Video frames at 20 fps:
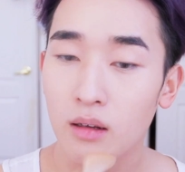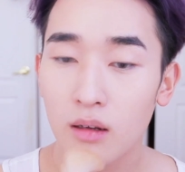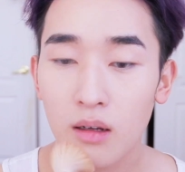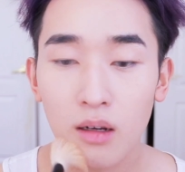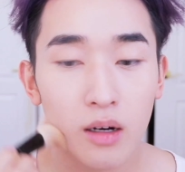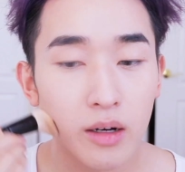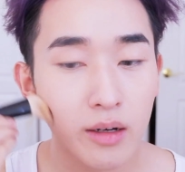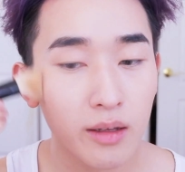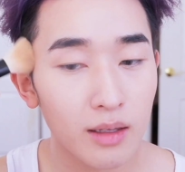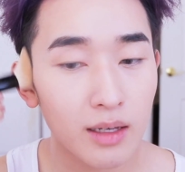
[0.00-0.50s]

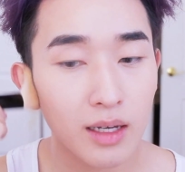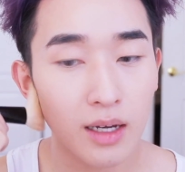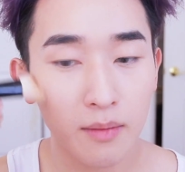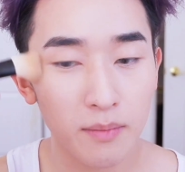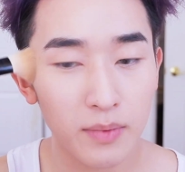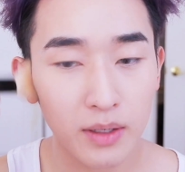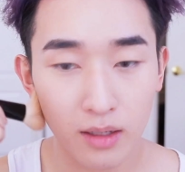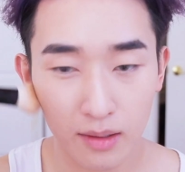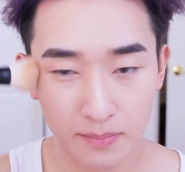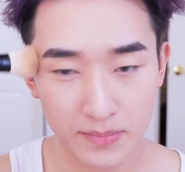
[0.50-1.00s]
Currently I've
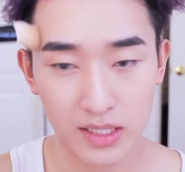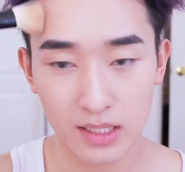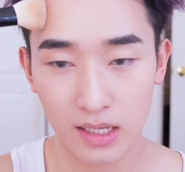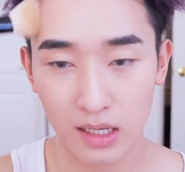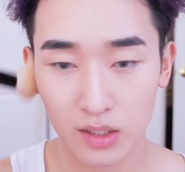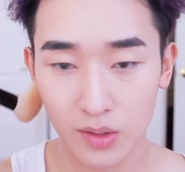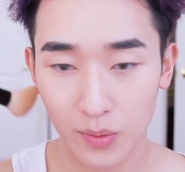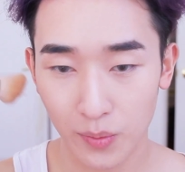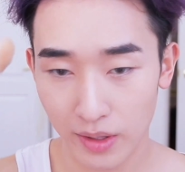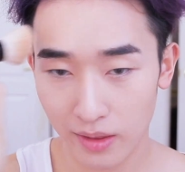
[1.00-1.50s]
been
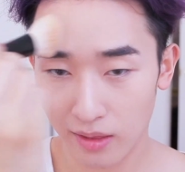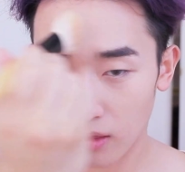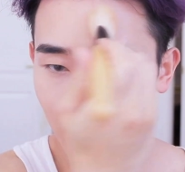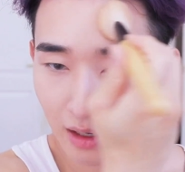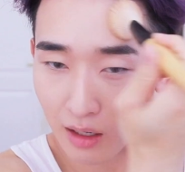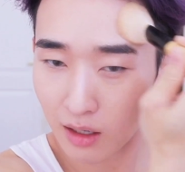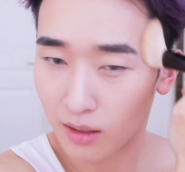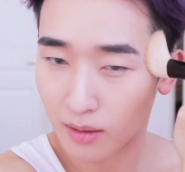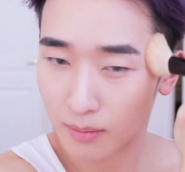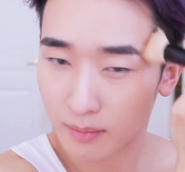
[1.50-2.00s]
obsessed with
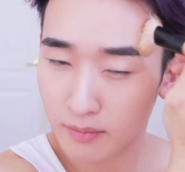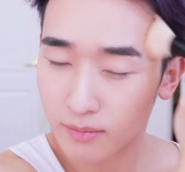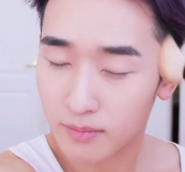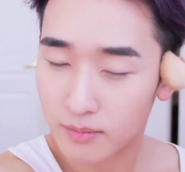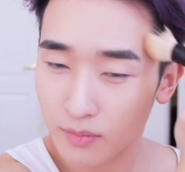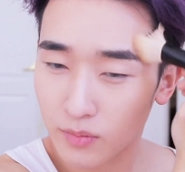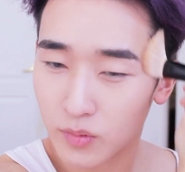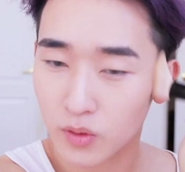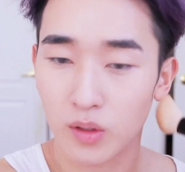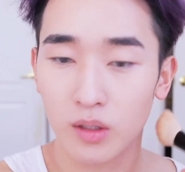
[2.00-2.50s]

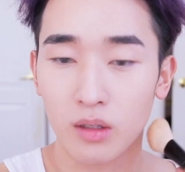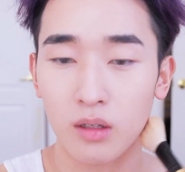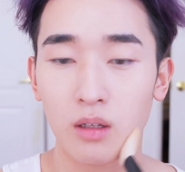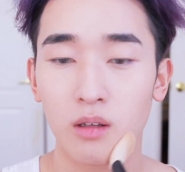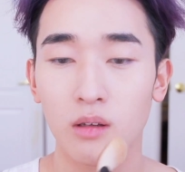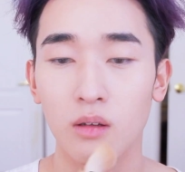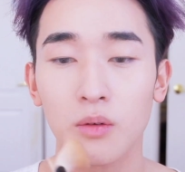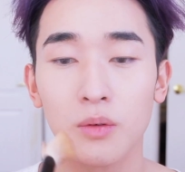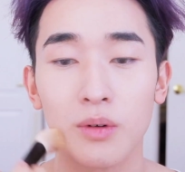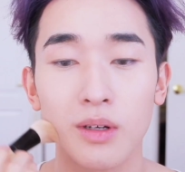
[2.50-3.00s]

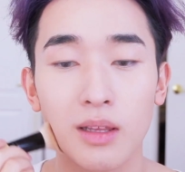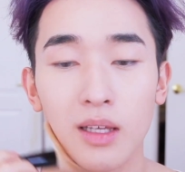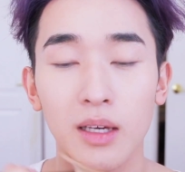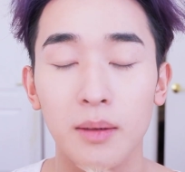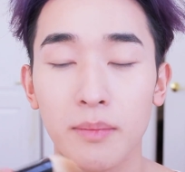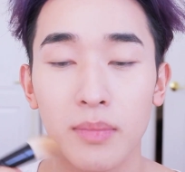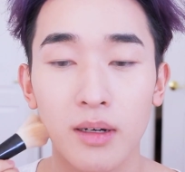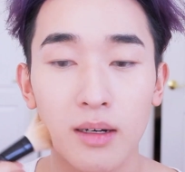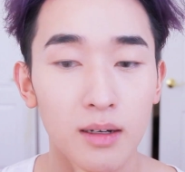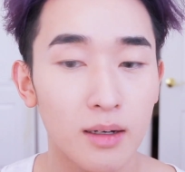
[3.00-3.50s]
Dua
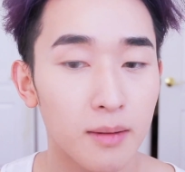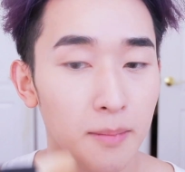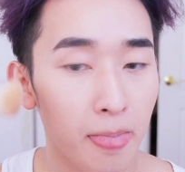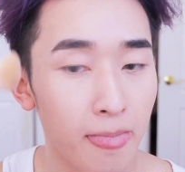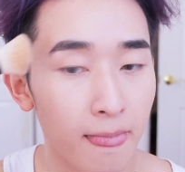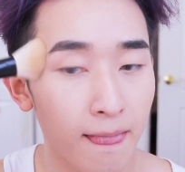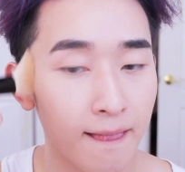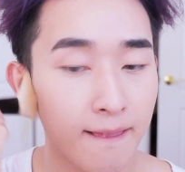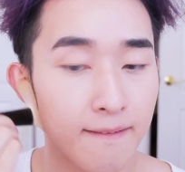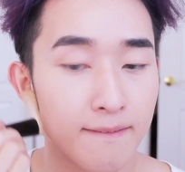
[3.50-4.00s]
Lipa.
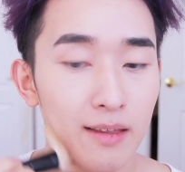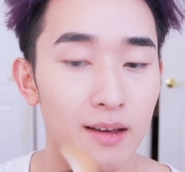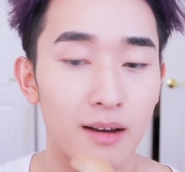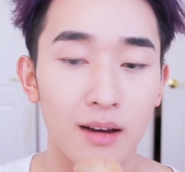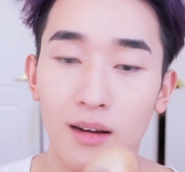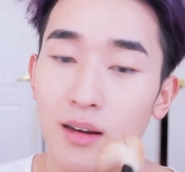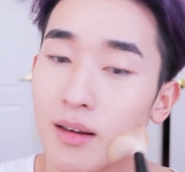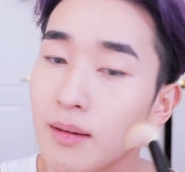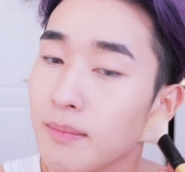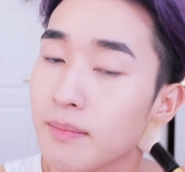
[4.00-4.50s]

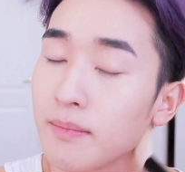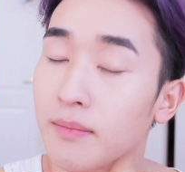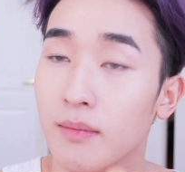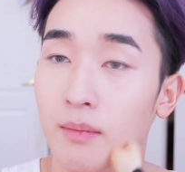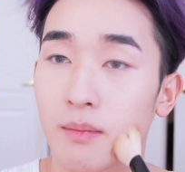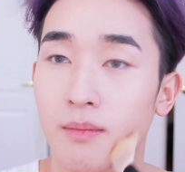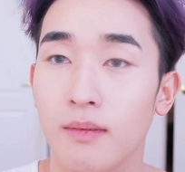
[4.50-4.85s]
I